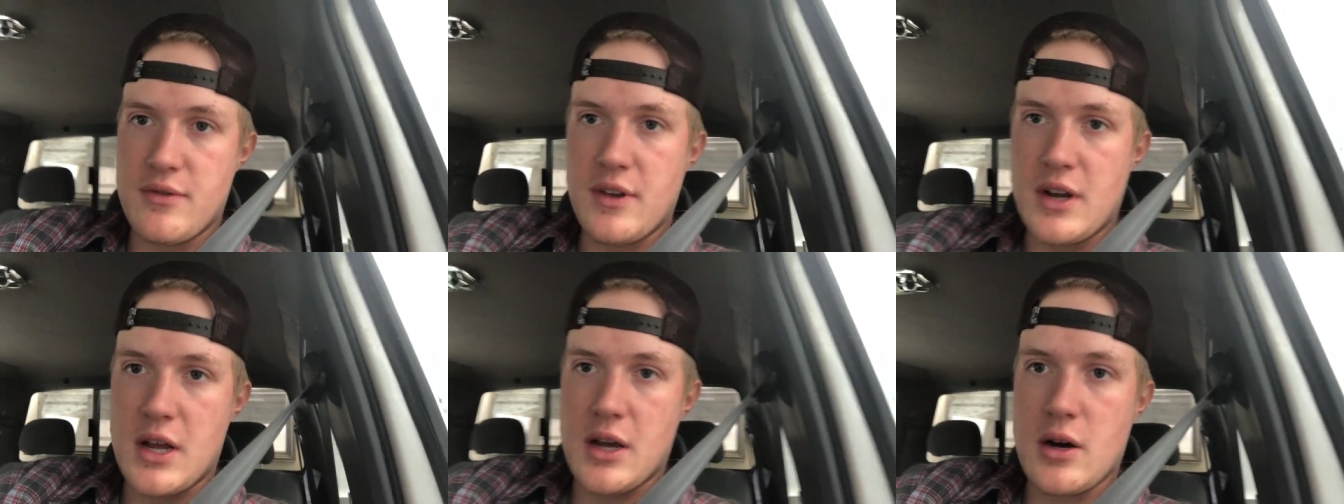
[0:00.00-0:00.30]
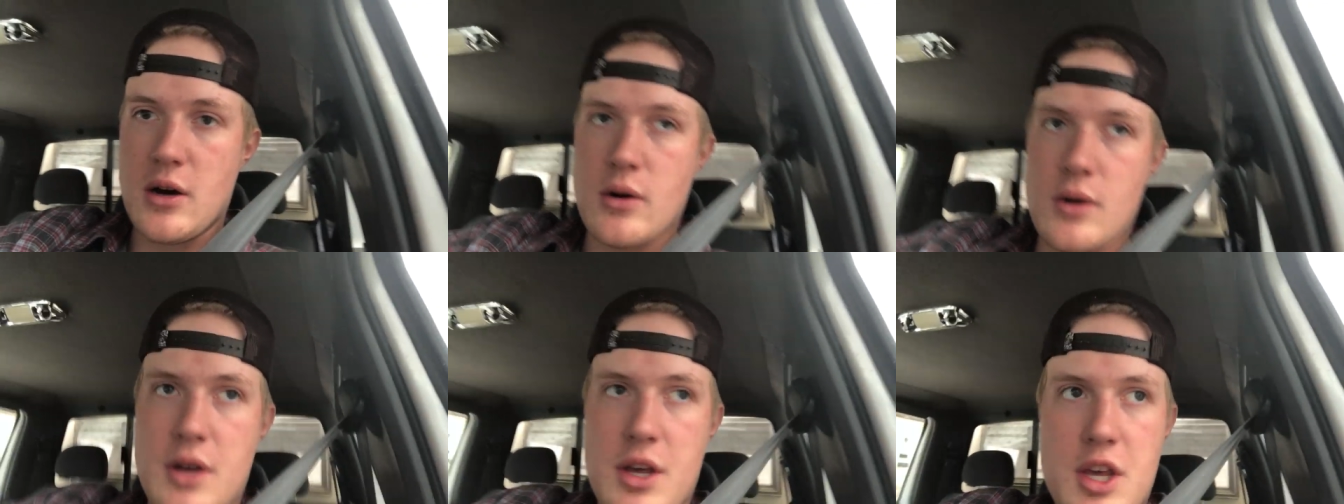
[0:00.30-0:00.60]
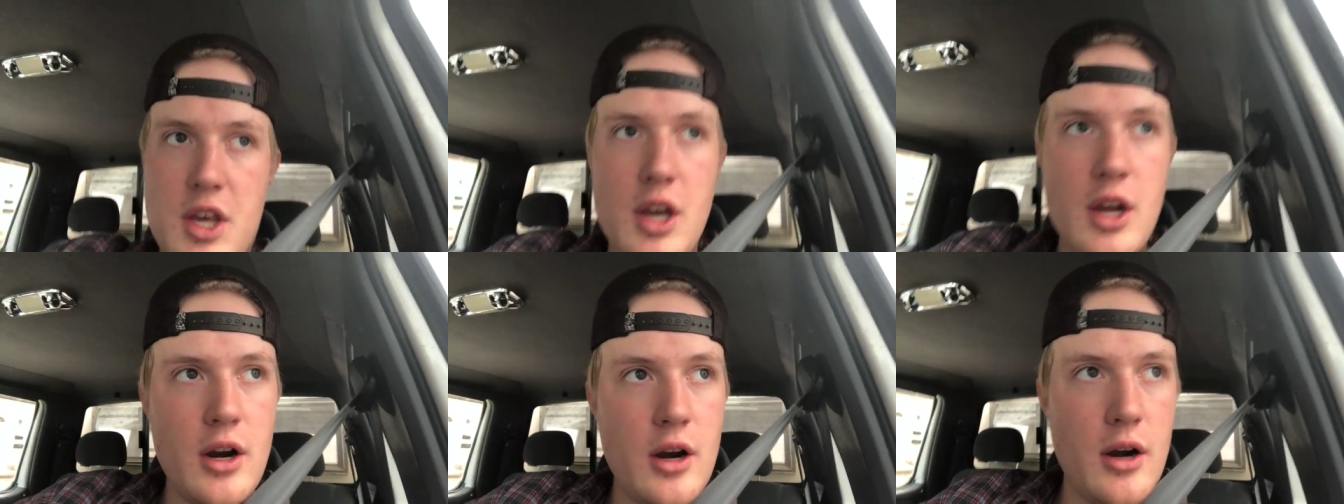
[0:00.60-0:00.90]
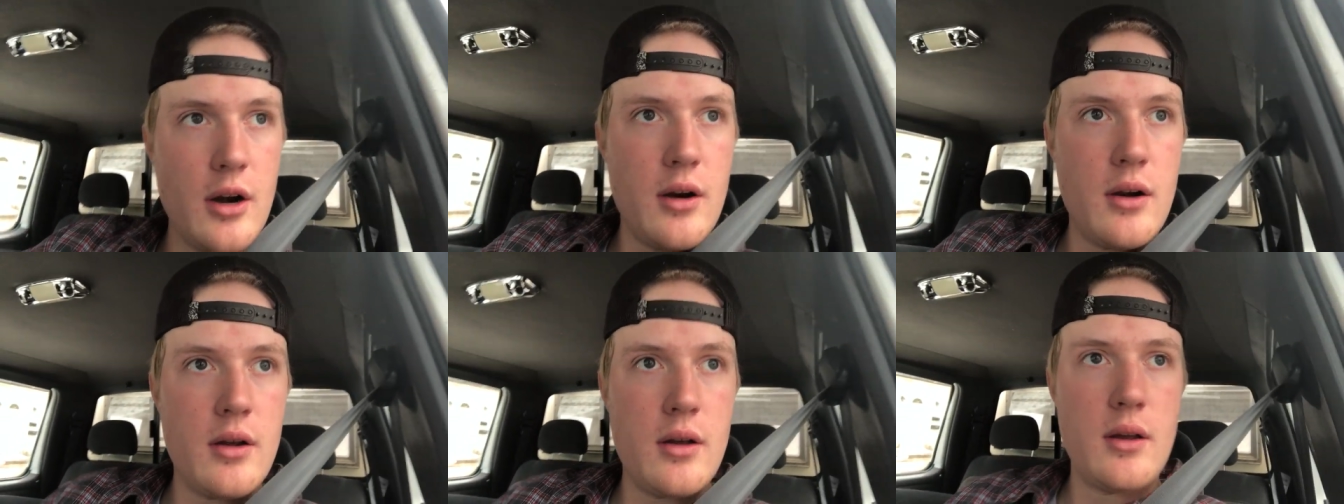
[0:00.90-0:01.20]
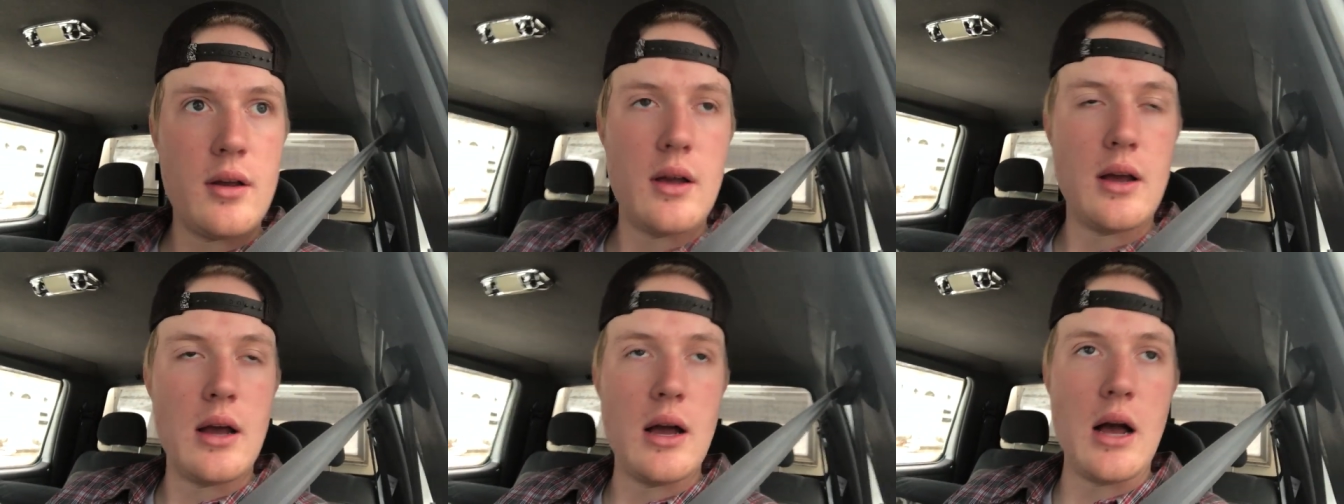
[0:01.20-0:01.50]
video here.
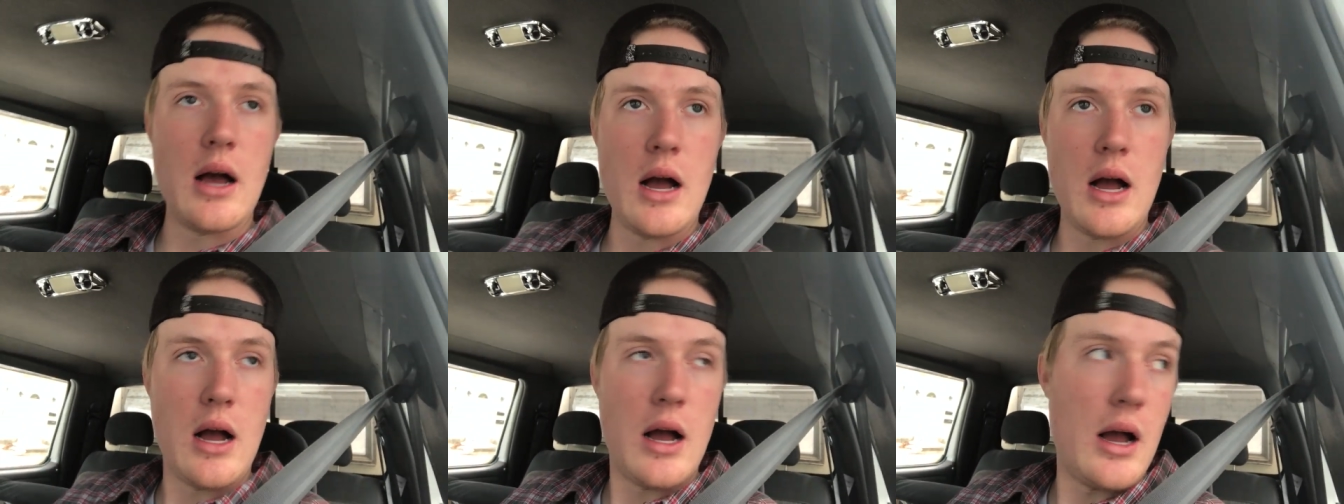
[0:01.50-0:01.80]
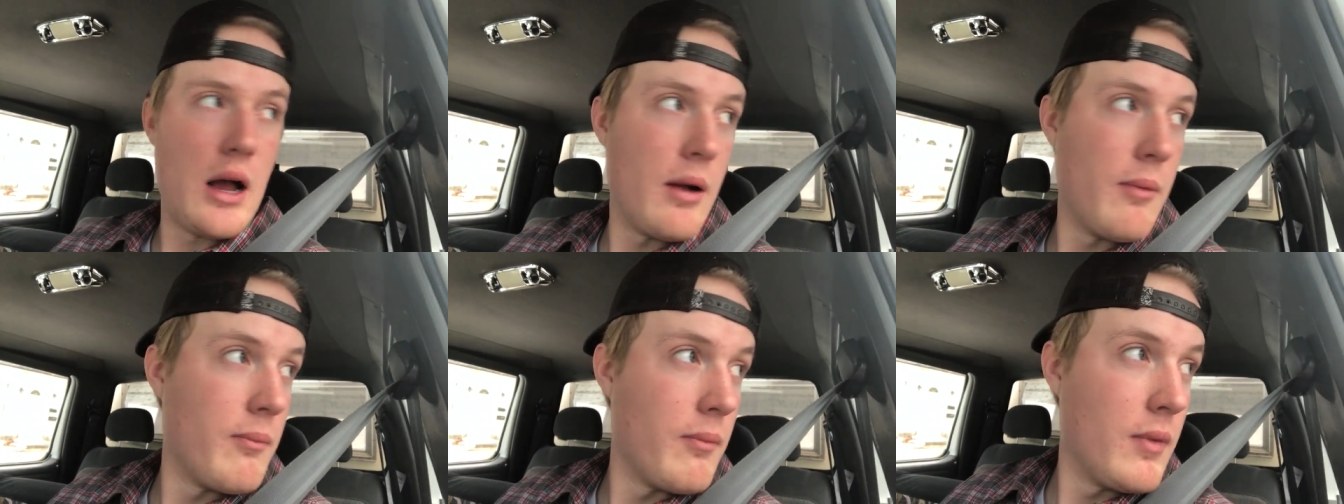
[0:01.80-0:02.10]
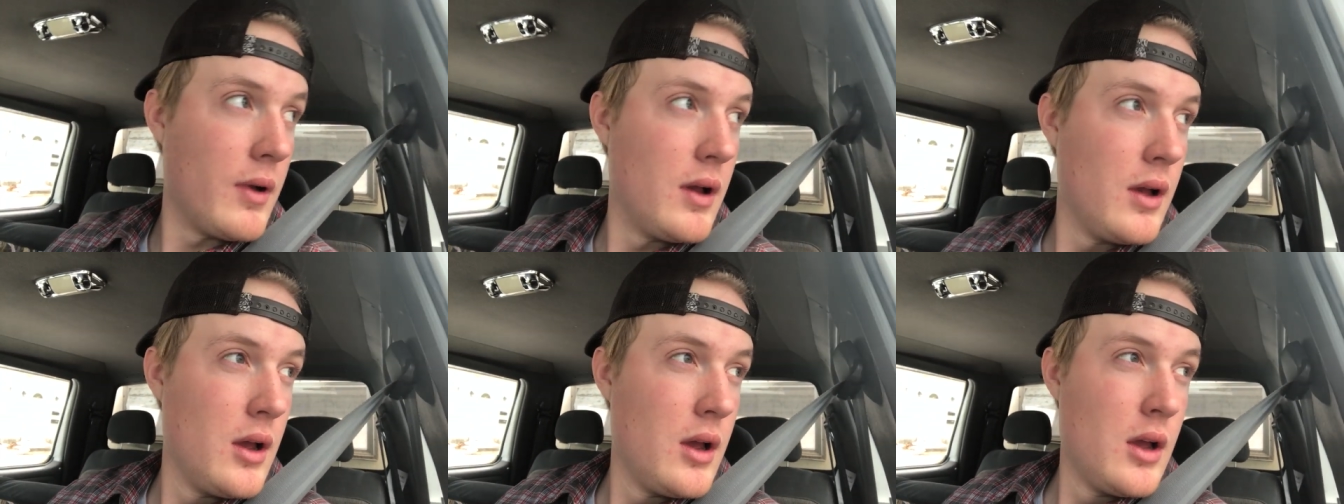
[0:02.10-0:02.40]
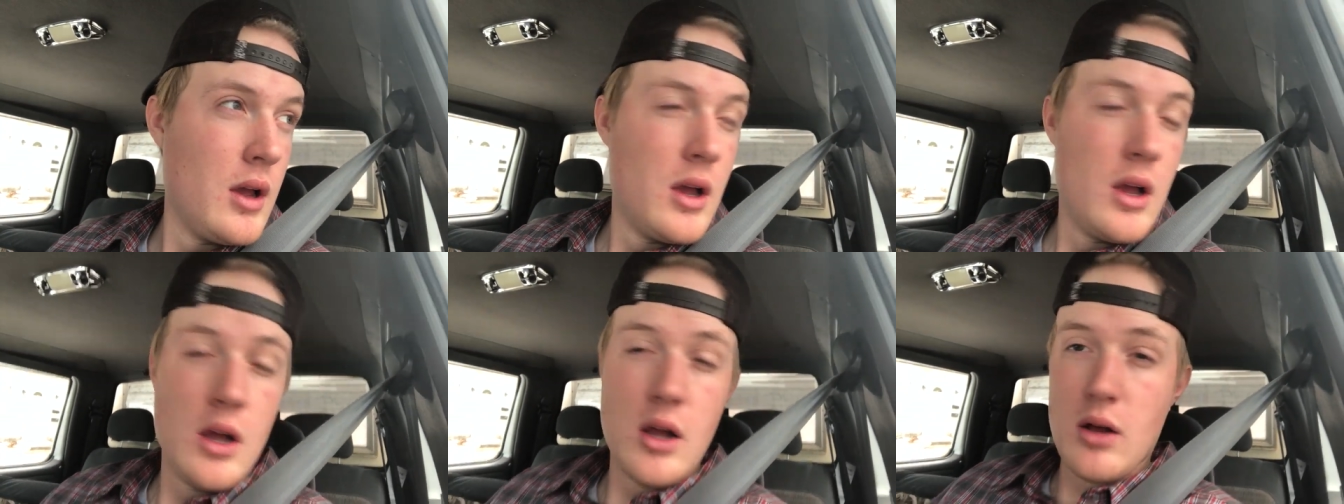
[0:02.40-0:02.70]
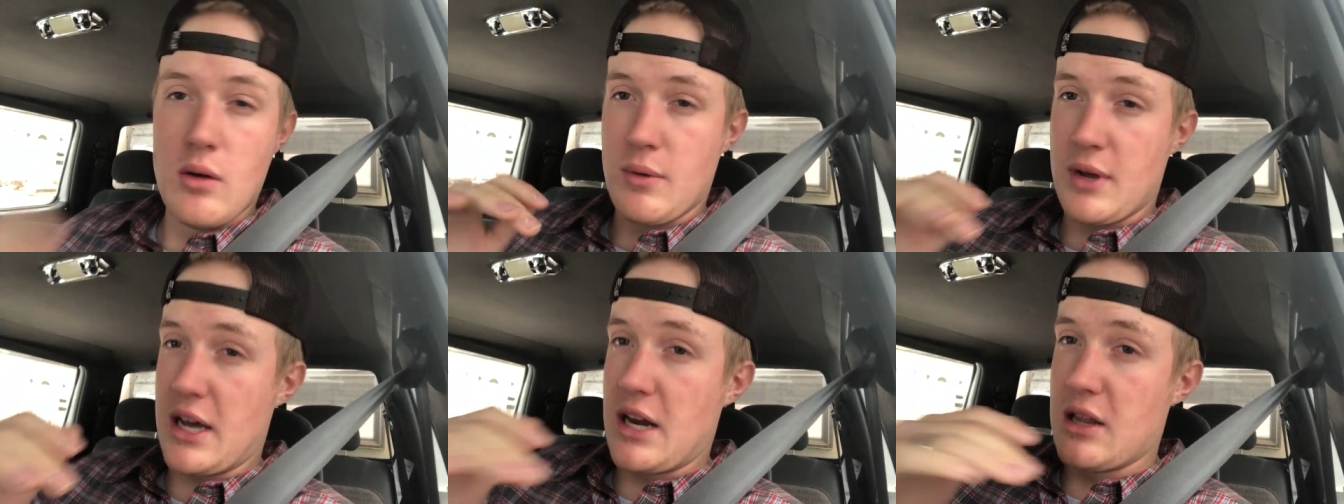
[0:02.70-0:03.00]
Um,
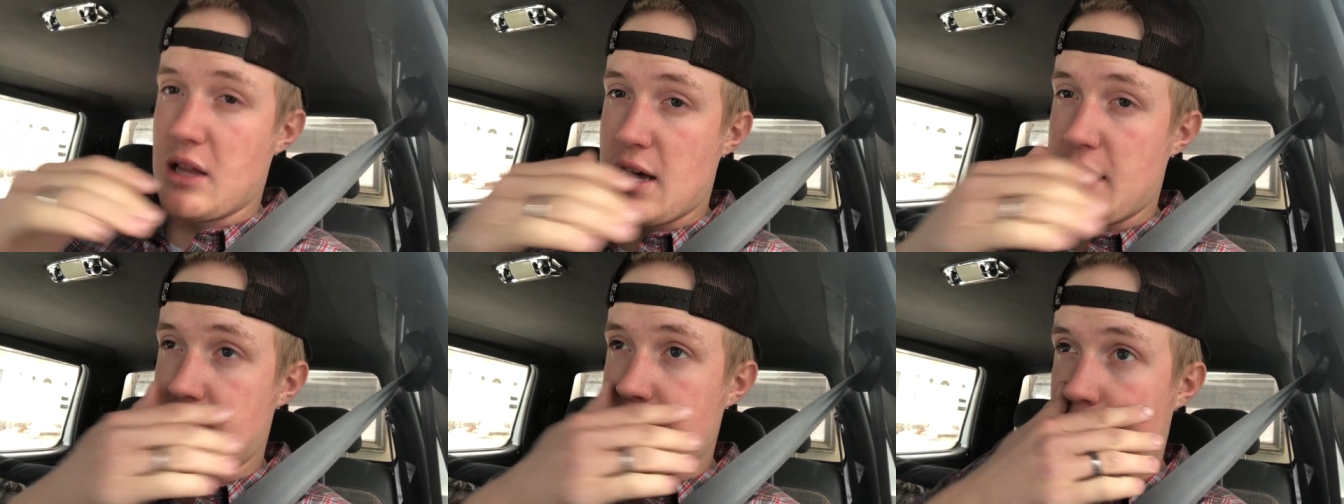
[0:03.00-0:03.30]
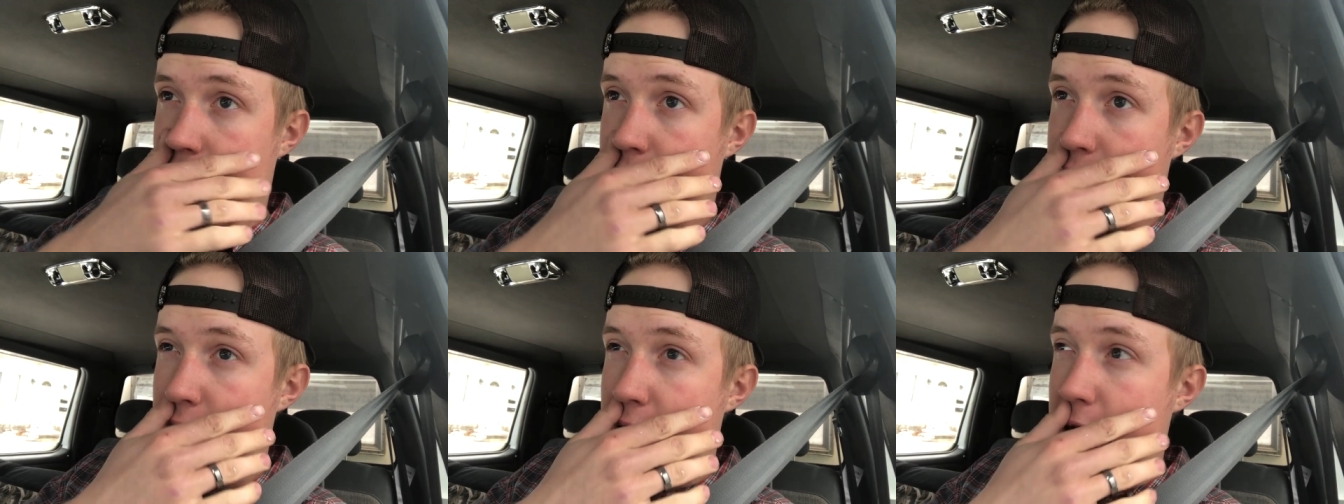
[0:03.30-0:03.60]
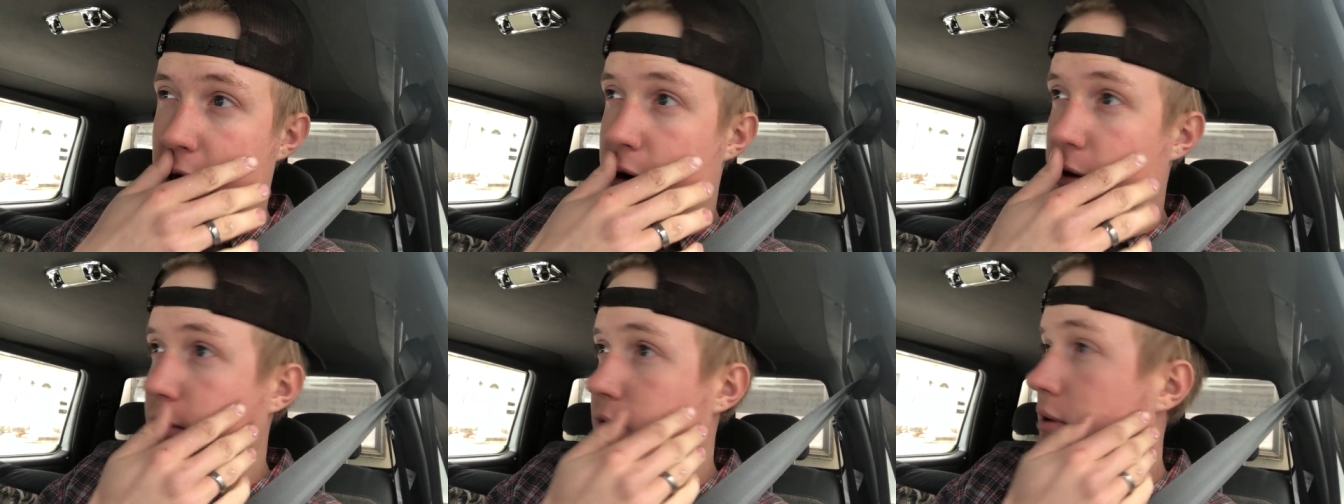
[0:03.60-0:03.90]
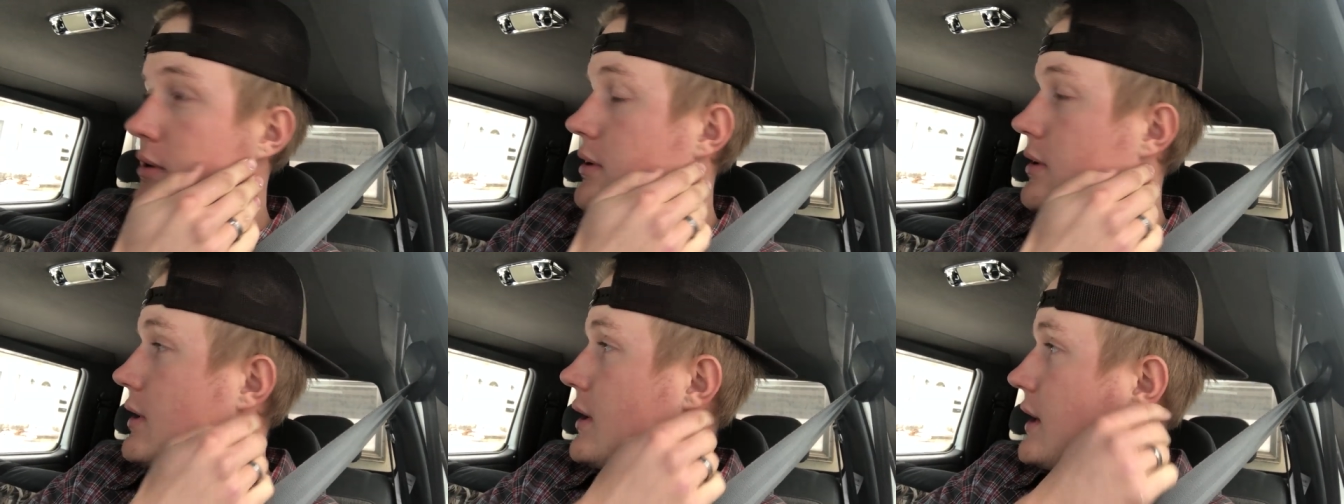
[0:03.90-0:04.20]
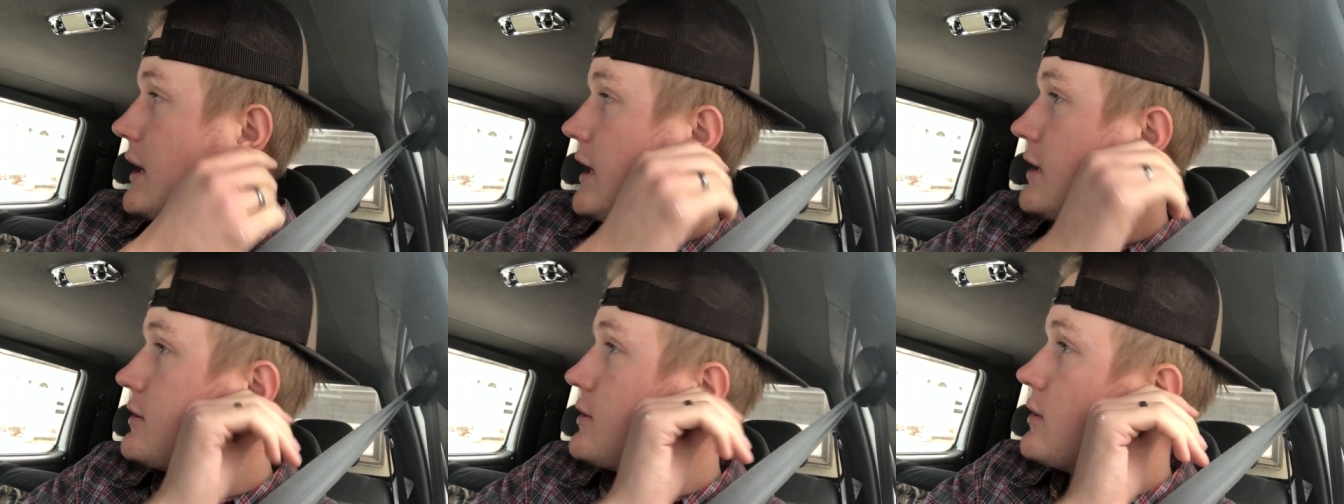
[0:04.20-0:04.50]
we got a lot done in that house. Got